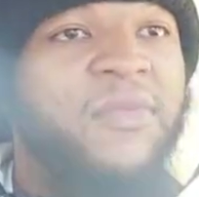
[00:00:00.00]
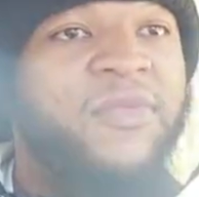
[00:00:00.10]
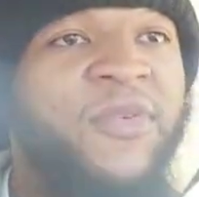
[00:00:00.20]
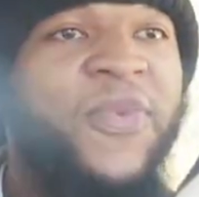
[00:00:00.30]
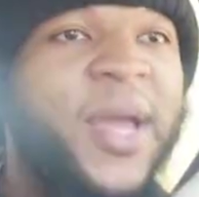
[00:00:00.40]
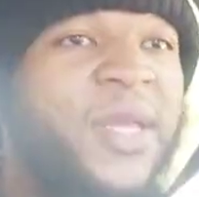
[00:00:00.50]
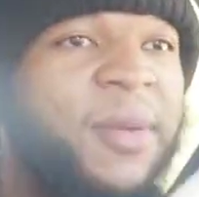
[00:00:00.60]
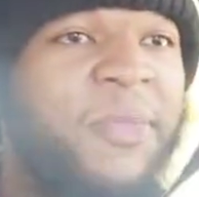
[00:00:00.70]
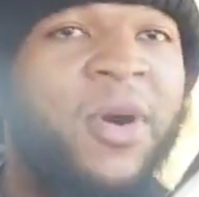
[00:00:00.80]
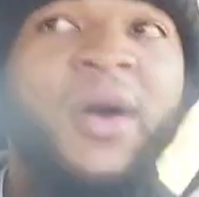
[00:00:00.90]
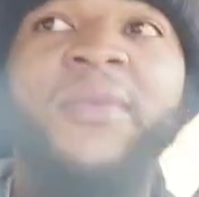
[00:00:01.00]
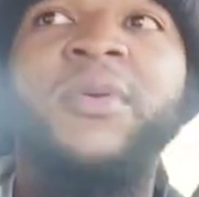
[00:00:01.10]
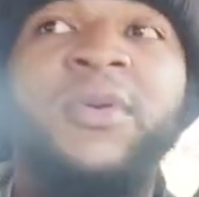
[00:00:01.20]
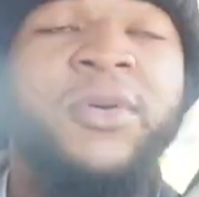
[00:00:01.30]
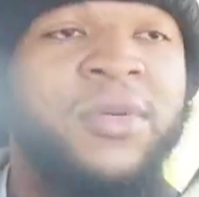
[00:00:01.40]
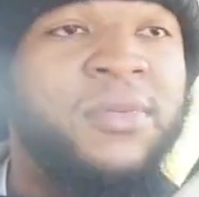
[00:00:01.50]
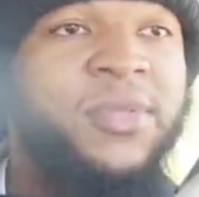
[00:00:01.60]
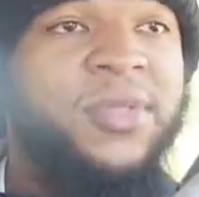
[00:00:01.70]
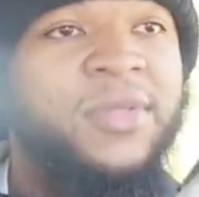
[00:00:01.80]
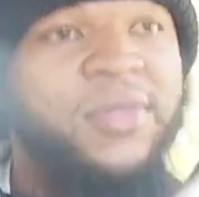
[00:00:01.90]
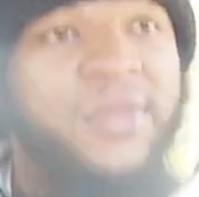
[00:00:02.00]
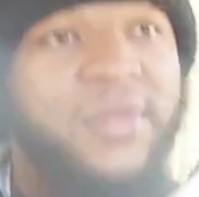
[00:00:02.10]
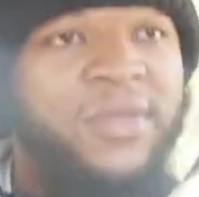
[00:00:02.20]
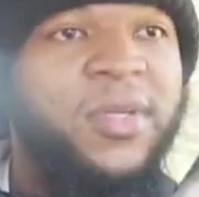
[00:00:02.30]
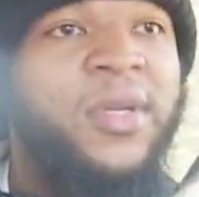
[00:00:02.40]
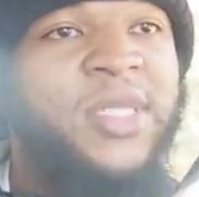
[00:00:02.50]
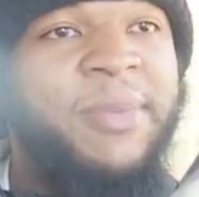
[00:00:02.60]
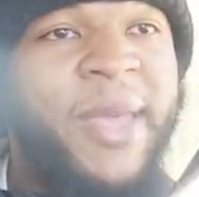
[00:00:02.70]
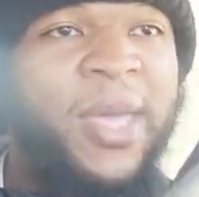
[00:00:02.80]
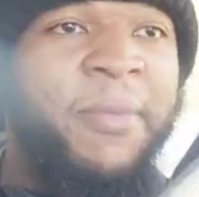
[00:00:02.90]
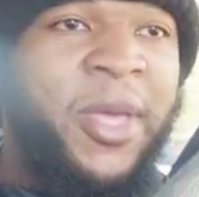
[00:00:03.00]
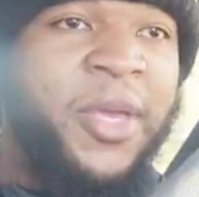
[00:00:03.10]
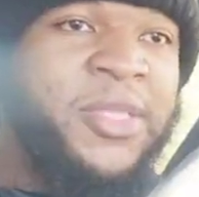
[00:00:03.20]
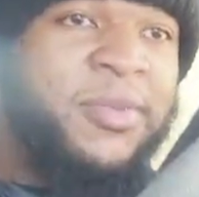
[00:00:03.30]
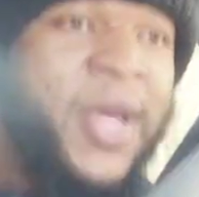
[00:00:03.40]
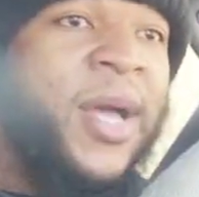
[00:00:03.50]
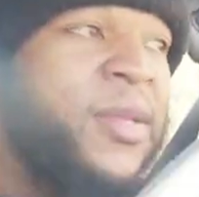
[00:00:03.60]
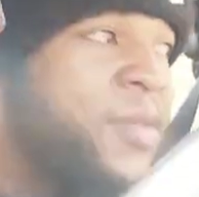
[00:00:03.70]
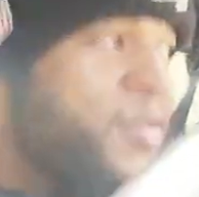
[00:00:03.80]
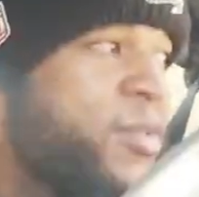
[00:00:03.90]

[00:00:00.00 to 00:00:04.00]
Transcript: From fighting in ballrooms to making millions of dollars.